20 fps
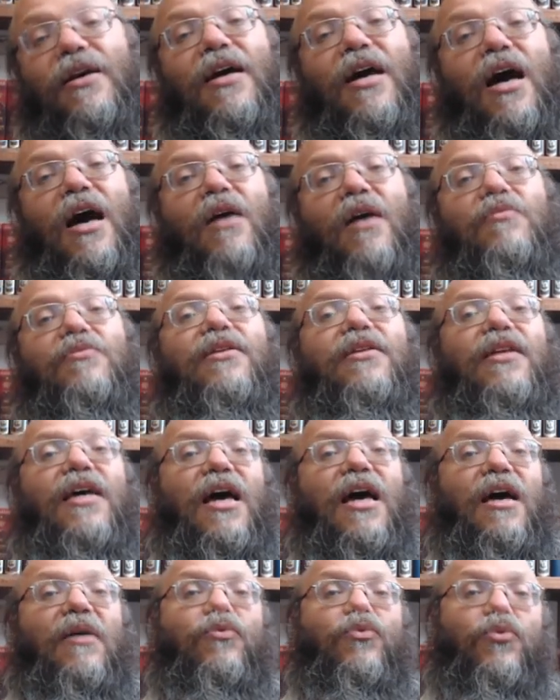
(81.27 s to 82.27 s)
comes the
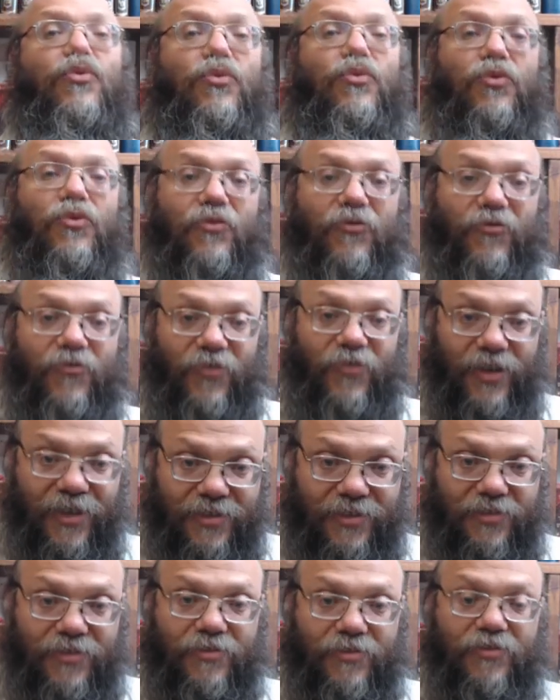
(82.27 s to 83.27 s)
time to
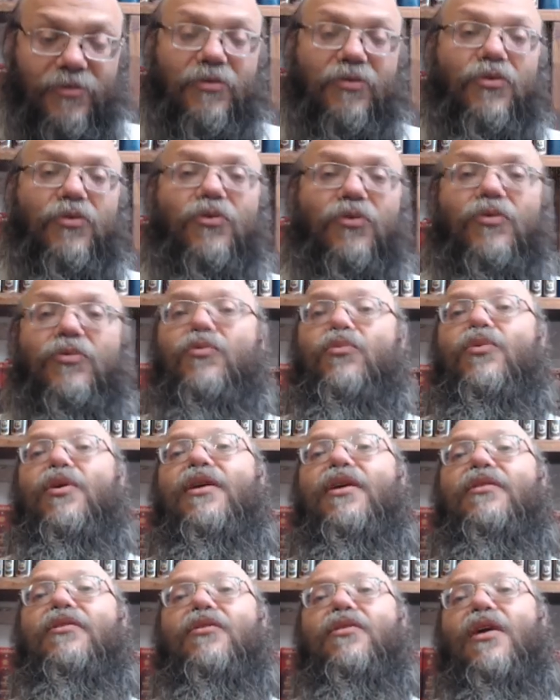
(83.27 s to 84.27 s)
fix
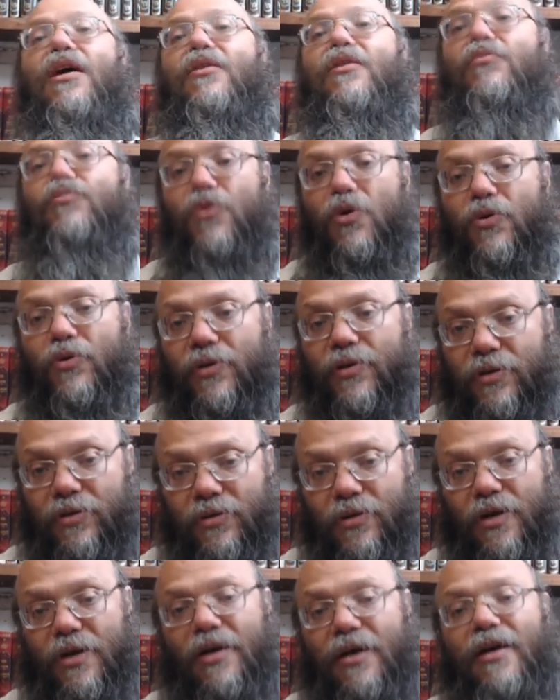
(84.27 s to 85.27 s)
what got broken,
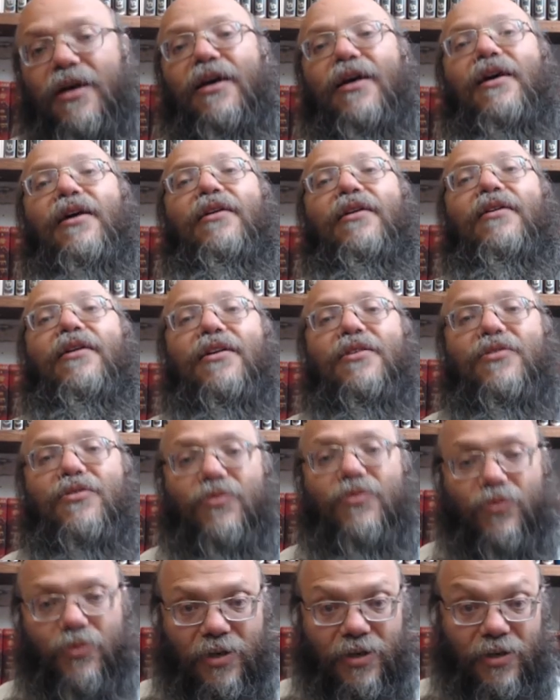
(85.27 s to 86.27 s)
and that's
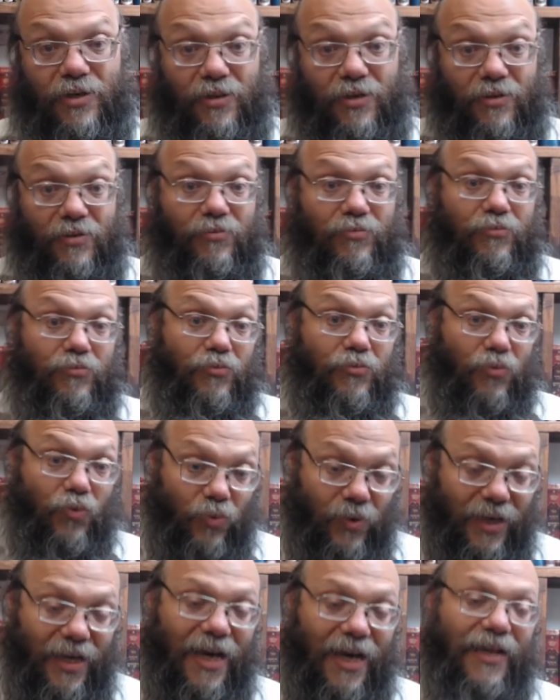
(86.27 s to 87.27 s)
where
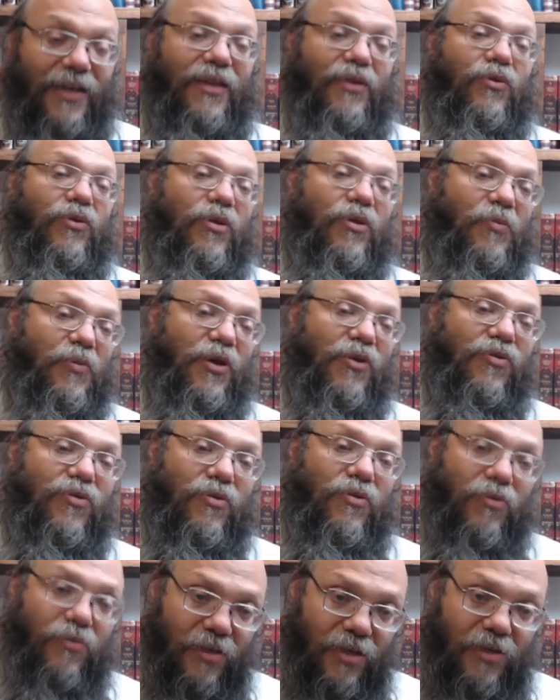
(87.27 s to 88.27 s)
we got into the picture.
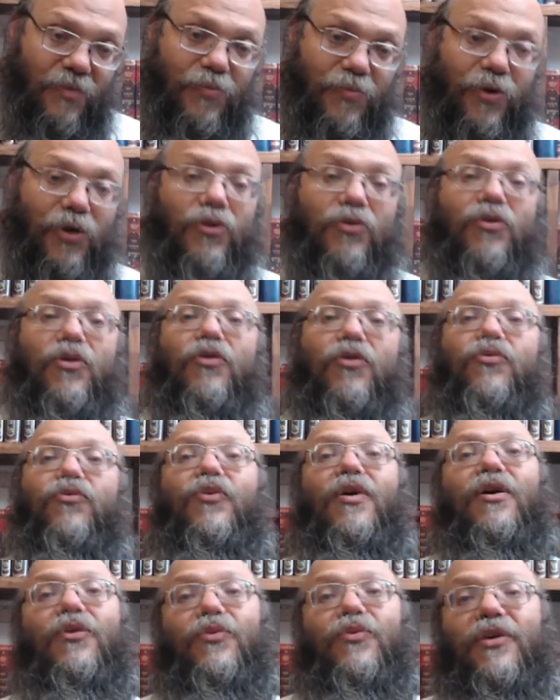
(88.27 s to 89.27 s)
That's part of
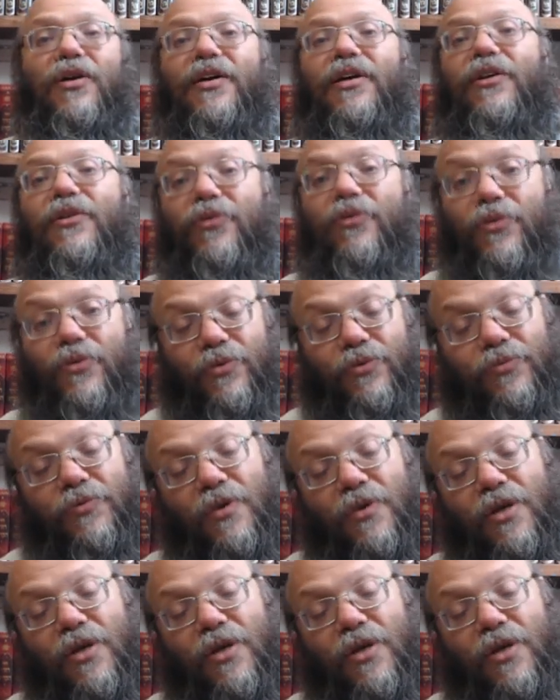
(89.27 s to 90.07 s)
what we're here to do.